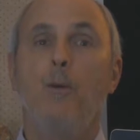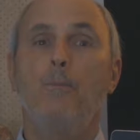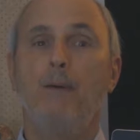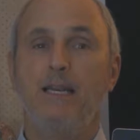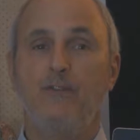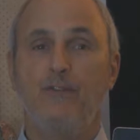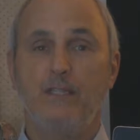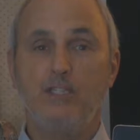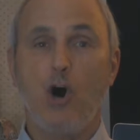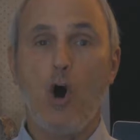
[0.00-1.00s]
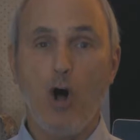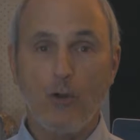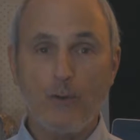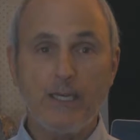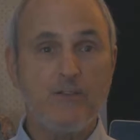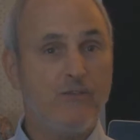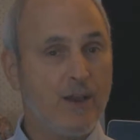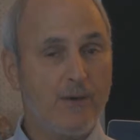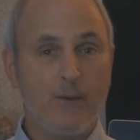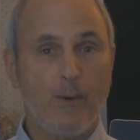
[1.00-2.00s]
benefits already
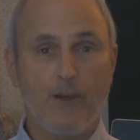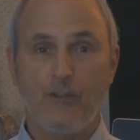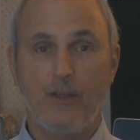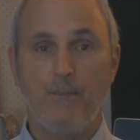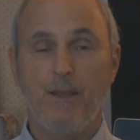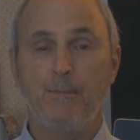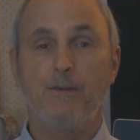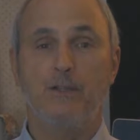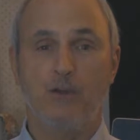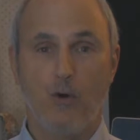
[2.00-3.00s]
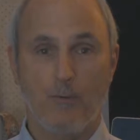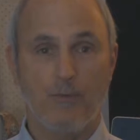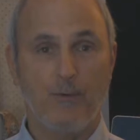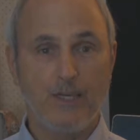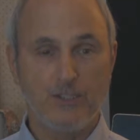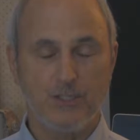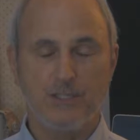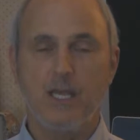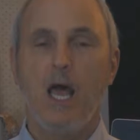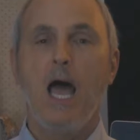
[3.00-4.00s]
very wealthy people and
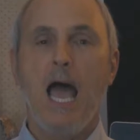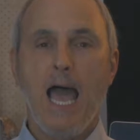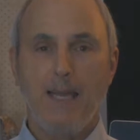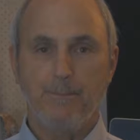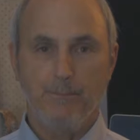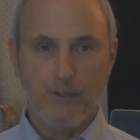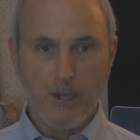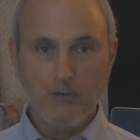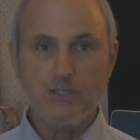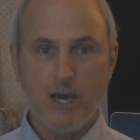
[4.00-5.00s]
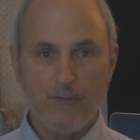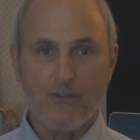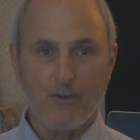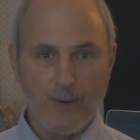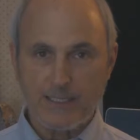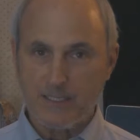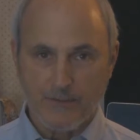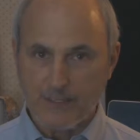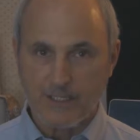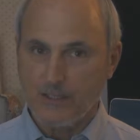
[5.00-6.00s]
corporations and blows off the rest
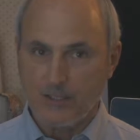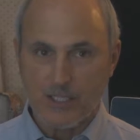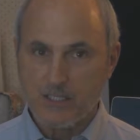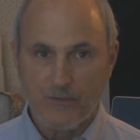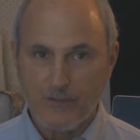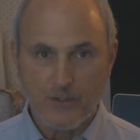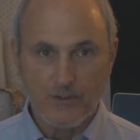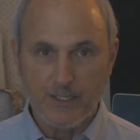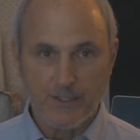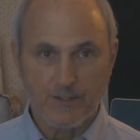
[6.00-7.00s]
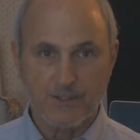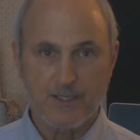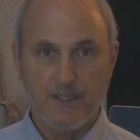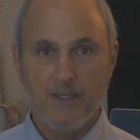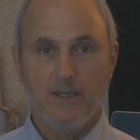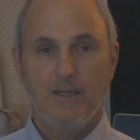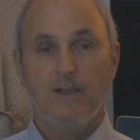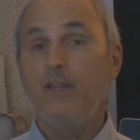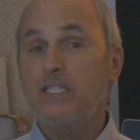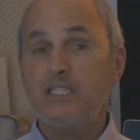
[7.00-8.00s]
of us in just a few years.
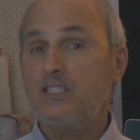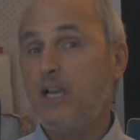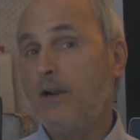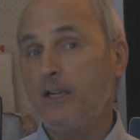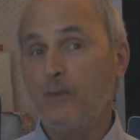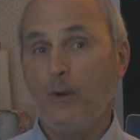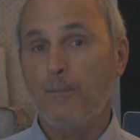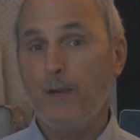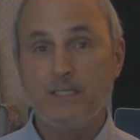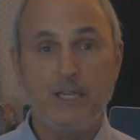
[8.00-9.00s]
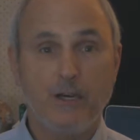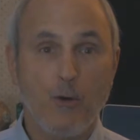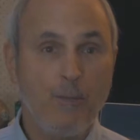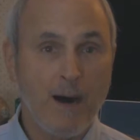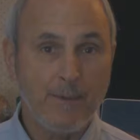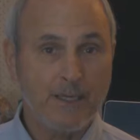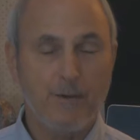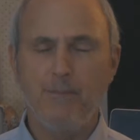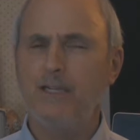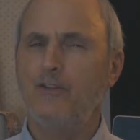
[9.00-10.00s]
This started when President Obama
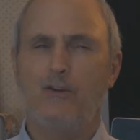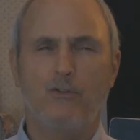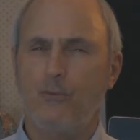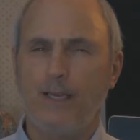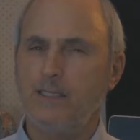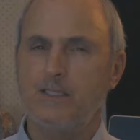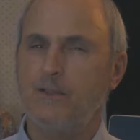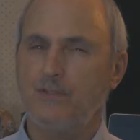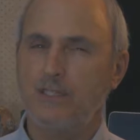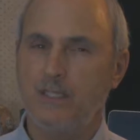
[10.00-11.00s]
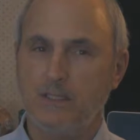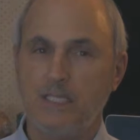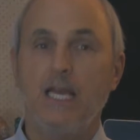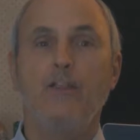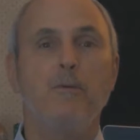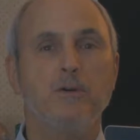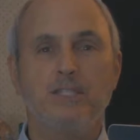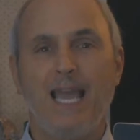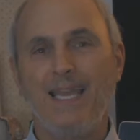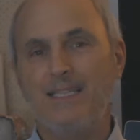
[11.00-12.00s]
committed the greatest of sins, the
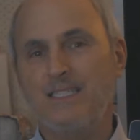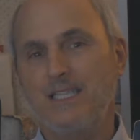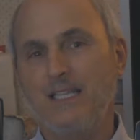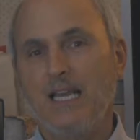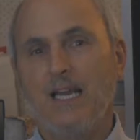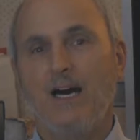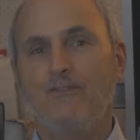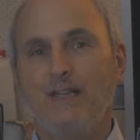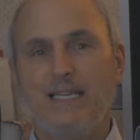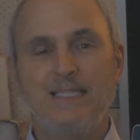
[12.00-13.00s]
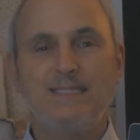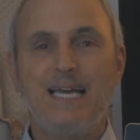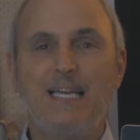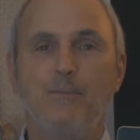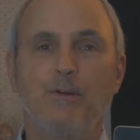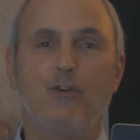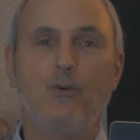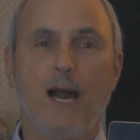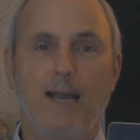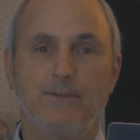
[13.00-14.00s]
most heinous of indictable
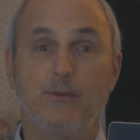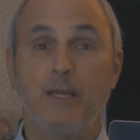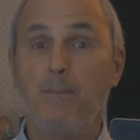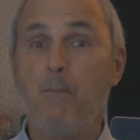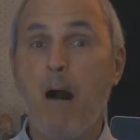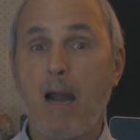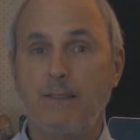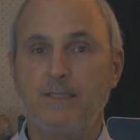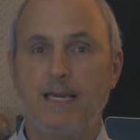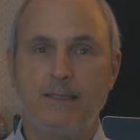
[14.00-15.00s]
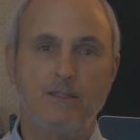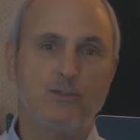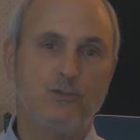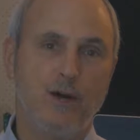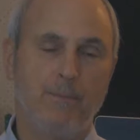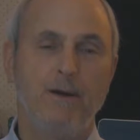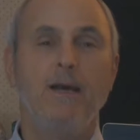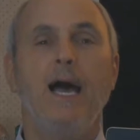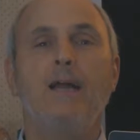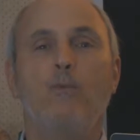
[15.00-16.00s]
crimes, when he mocked Donald Trump
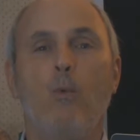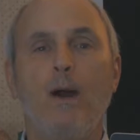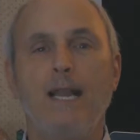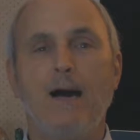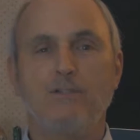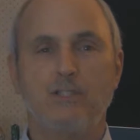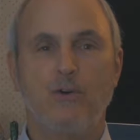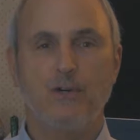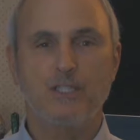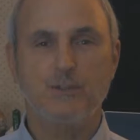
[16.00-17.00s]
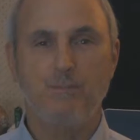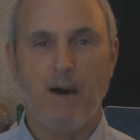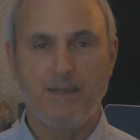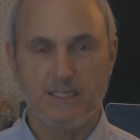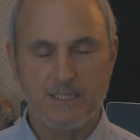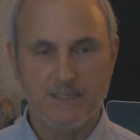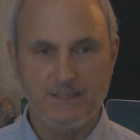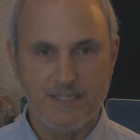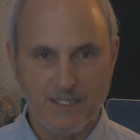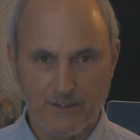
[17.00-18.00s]
at White House correspondents'
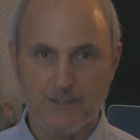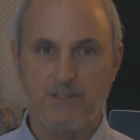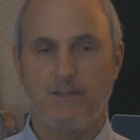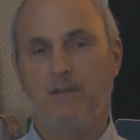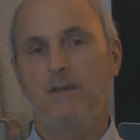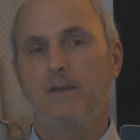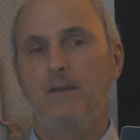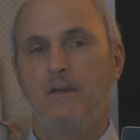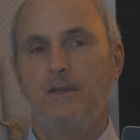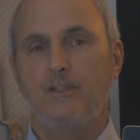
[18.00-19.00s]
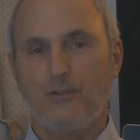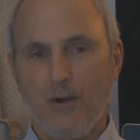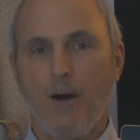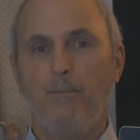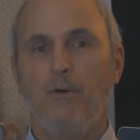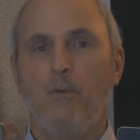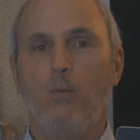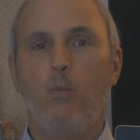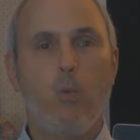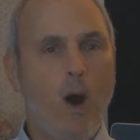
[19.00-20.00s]
dinners. Trump, a
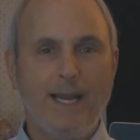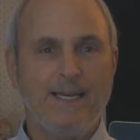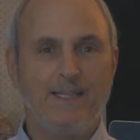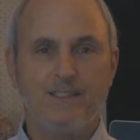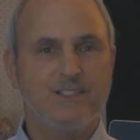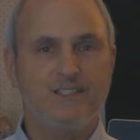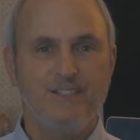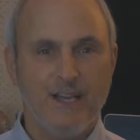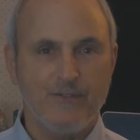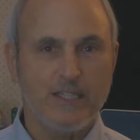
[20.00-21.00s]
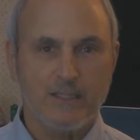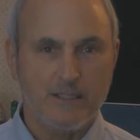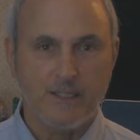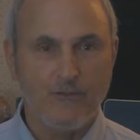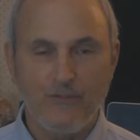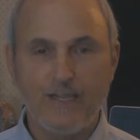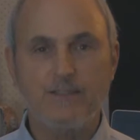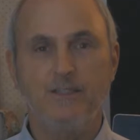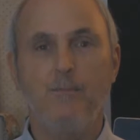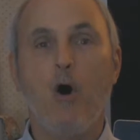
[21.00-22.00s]
whining, sniveling little
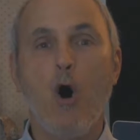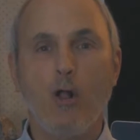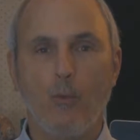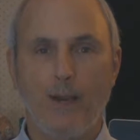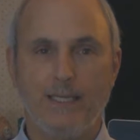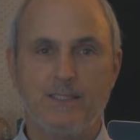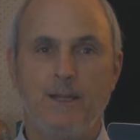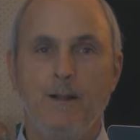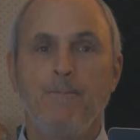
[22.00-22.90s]
victim always,